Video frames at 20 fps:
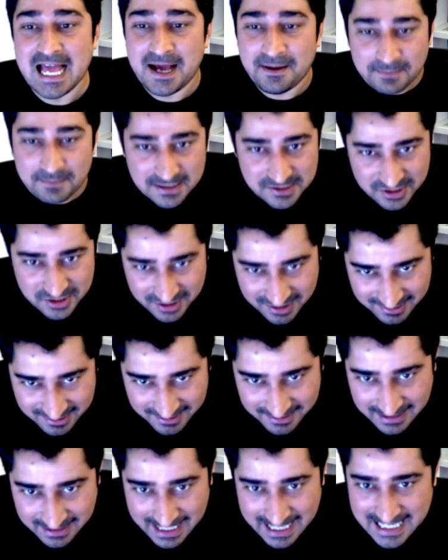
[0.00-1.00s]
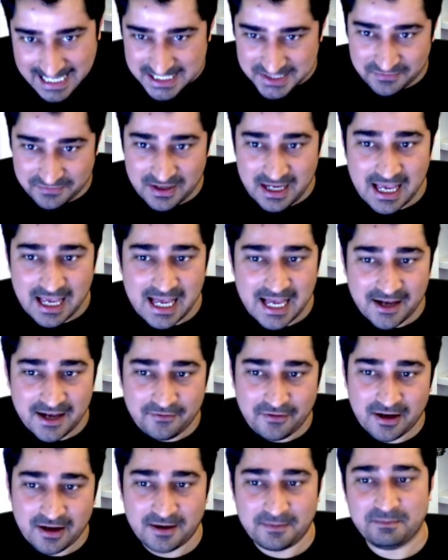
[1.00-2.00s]
But here, as we have
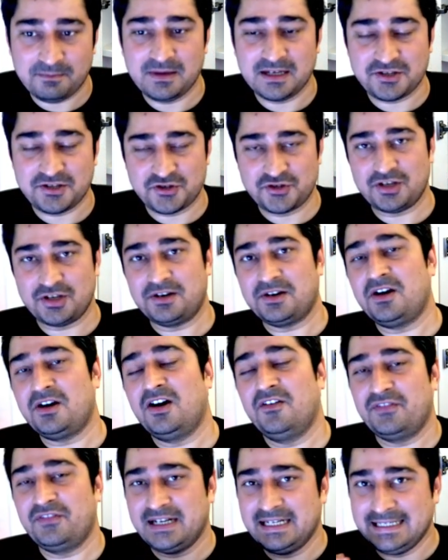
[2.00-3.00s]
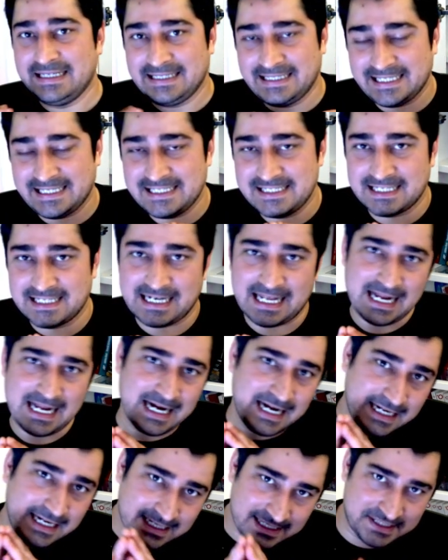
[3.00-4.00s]
a mixture of integer
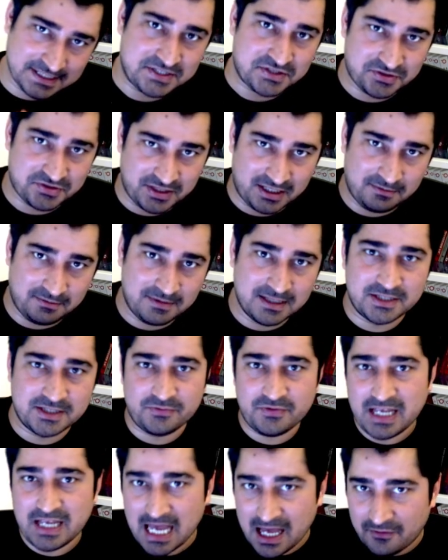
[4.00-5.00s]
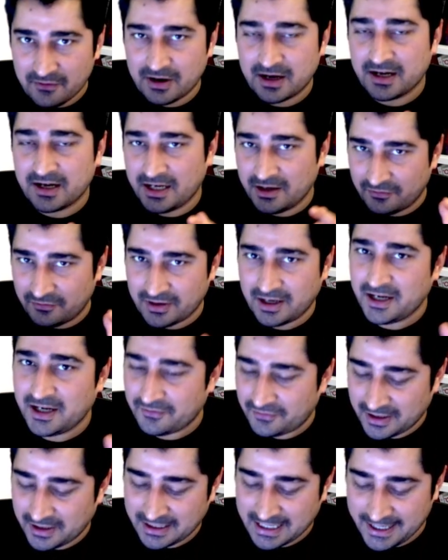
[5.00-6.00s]
and a string, means we have a
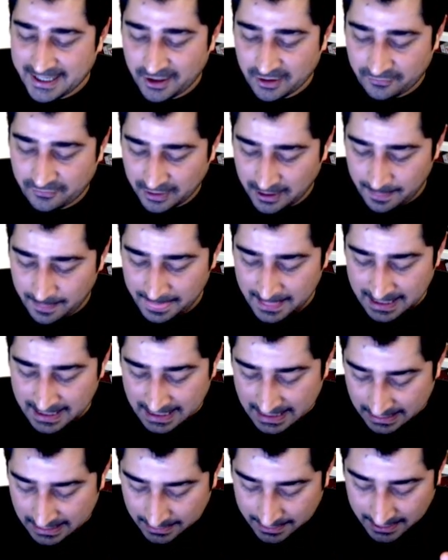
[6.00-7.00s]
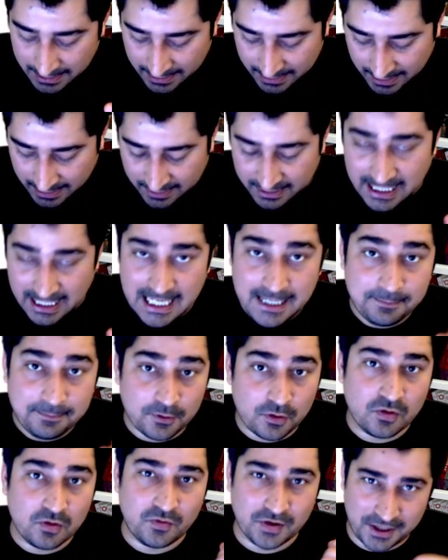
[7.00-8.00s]
different kind of a data type
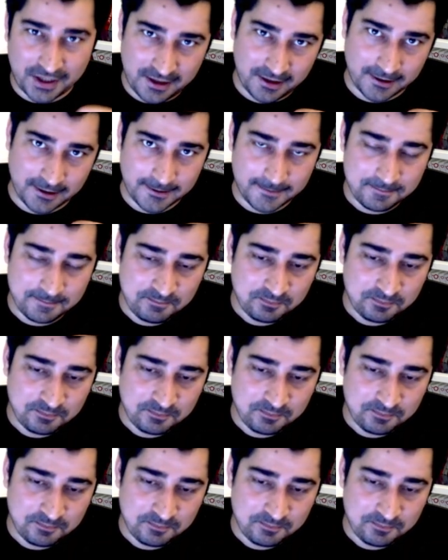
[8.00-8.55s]
over here.